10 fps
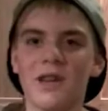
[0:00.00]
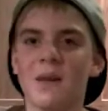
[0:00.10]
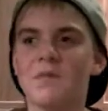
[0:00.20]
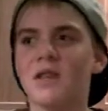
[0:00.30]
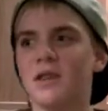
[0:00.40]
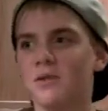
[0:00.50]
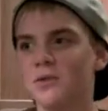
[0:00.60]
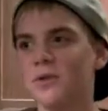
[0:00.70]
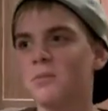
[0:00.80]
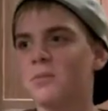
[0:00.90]
types of
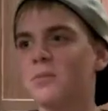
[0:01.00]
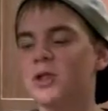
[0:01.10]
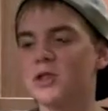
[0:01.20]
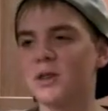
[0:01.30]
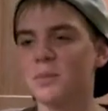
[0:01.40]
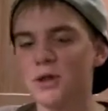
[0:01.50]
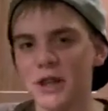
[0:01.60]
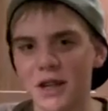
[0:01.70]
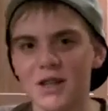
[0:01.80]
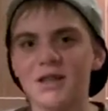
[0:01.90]
dessert
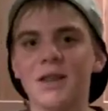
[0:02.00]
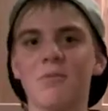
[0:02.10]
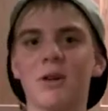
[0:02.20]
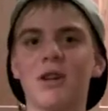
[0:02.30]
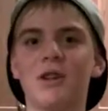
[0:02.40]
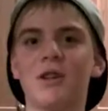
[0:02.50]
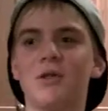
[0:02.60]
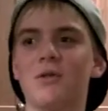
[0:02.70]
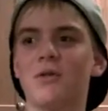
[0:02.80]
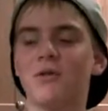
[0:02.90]
bruschettas. And
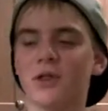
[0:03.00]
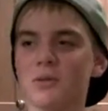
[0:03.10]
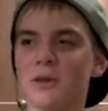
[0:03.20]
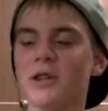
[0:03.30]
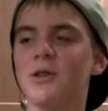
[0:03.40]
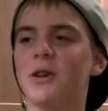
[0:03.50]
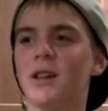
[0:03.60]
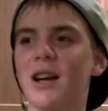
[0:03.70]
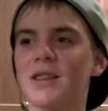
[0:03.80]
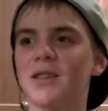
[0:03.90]
first we're going to do a
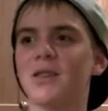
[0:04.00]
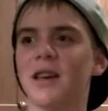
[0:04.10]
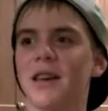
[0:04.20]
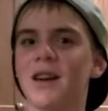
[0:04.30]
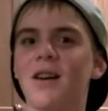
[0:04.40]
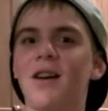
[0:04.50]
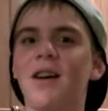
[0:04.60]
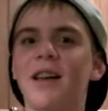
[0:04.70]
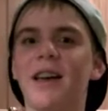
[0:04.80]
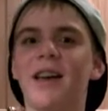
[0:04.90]
classical take
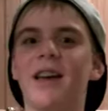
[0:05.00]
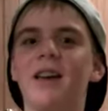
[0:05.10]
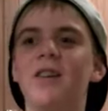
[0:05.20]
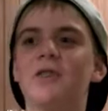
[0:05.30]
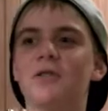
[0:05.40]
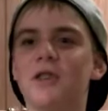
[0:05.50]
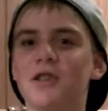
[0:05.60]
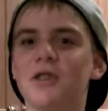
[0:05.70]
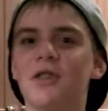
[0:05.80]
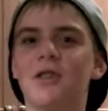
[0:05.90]
on a
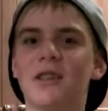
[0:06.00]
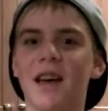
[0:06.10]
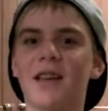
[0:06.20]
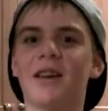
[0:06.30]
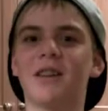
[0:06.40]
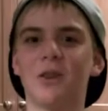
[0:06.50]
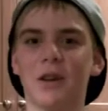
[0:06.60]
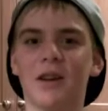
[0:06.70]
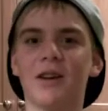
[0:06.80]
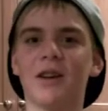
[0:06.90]
traditional Italian
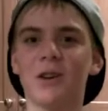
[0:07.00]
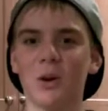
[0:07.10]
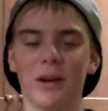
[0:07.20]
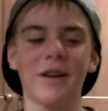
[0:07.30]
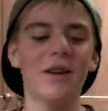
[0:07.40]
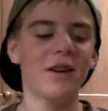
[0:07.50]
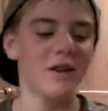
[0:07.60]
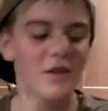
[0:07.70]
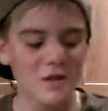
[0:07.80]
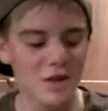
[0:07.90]
cannoli.
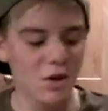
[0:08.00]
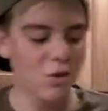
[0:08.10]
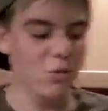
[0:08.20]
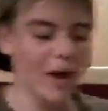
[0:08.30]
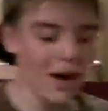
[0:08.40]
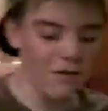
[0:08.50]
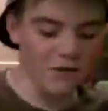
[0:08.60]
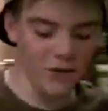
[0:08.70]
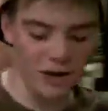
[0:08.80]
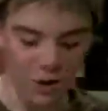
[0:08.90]
So we
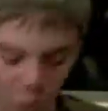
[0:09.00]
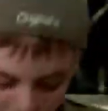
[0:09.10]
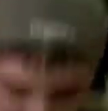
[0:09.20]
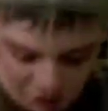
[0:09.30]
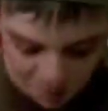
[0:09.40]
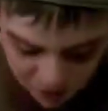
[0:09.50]
have a 1/4 cup